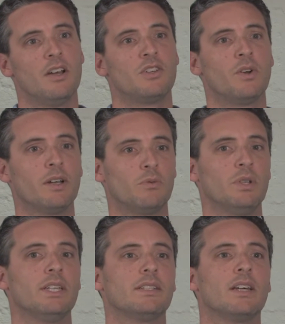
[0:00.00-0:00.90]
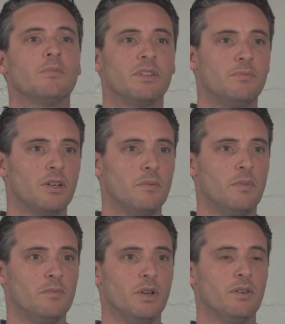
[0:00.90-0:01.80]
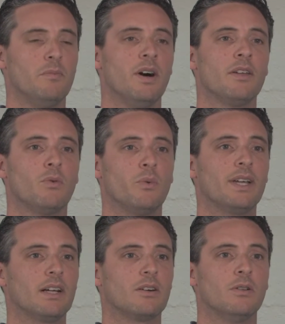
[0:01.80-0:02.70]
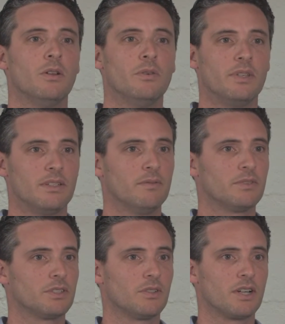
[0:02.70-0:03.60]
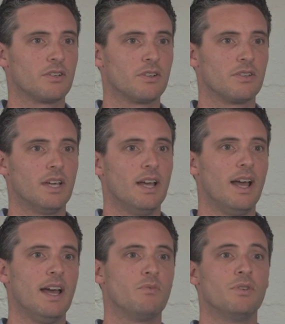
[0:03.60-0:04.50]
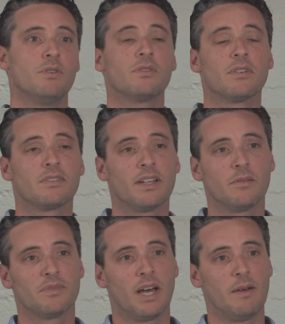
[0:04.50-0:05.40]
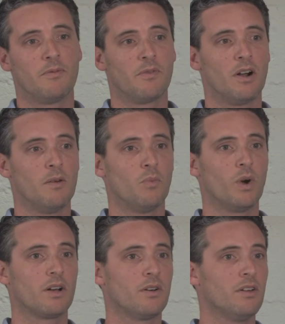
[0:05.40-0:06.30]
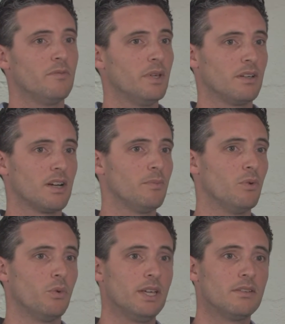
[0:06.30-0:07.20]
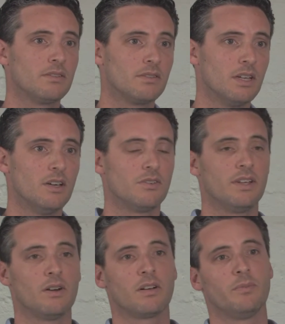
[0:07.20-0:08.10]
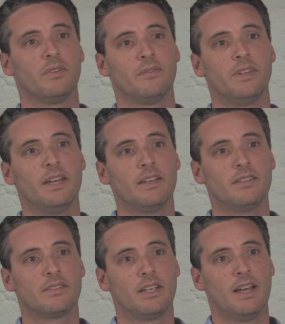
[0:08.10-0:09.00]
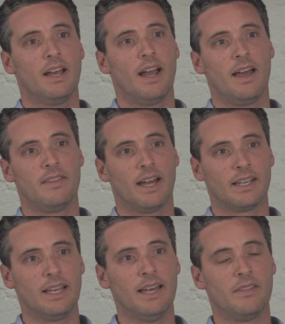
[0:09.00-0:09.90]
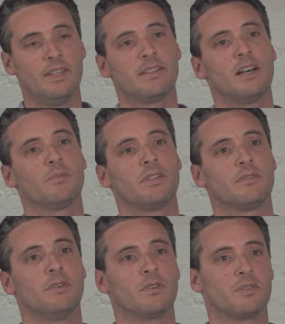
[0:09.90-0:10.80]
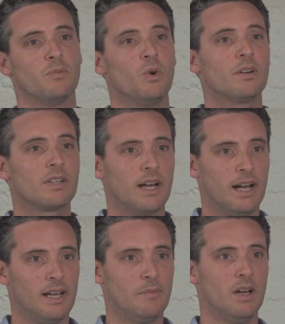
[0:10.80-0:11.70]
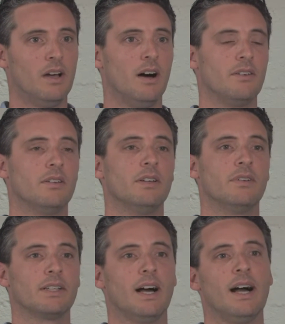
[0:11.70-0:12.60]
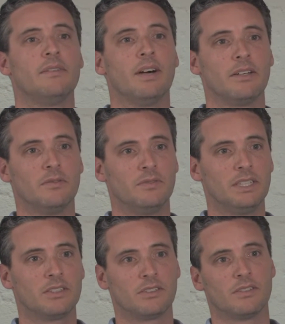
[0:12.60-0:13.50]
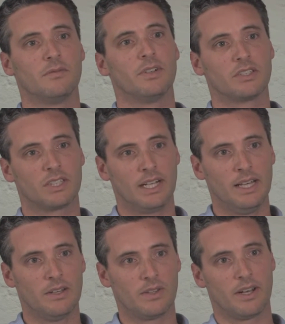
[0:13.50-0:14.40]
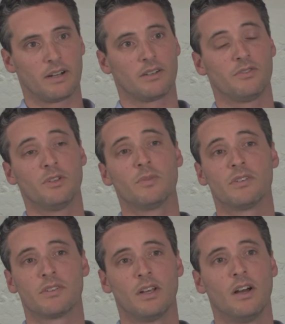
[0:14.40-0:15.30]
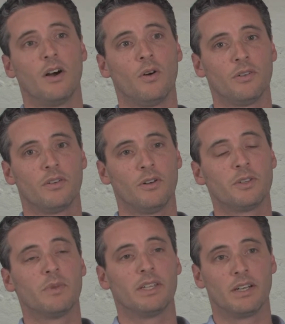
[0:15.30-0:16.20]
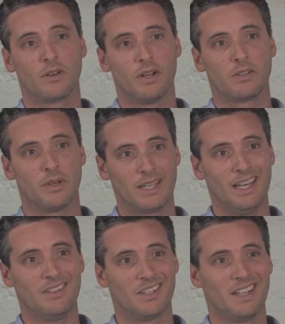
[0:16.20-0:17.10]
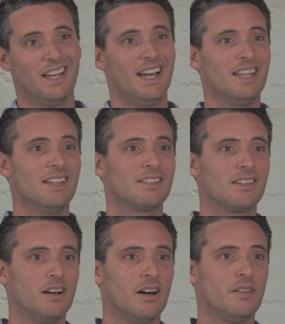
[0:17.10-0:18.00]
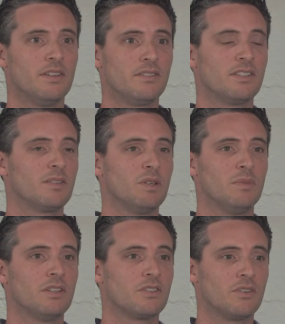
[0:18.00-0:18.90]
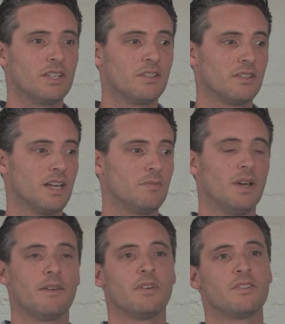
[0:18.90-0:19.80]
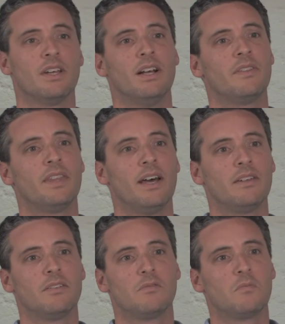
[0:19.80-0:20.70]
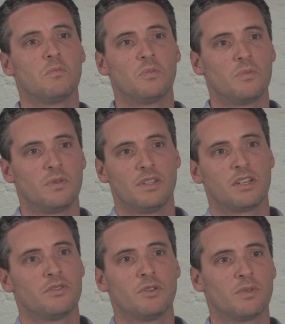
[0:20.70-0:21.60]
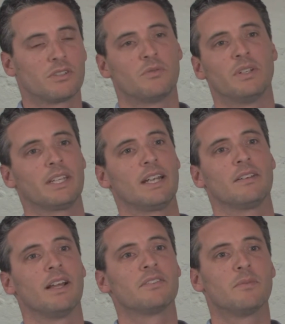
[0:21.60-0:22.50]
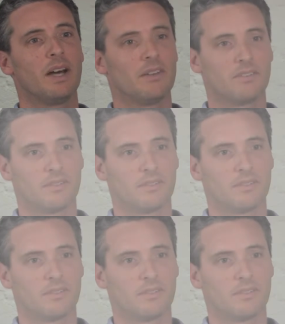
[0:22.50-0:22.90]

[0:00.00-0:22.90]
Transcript: Joyent really has helped us build a model where we can clone these infrastructures and reduce our setup time from what could have been a couple weeks to now a couple of days. And again, this helps us focus more time on delivering the high-value features and functionality that our consumers ultimately are going to engage in, and less on the system administration type efforts that the consumers could really care less about.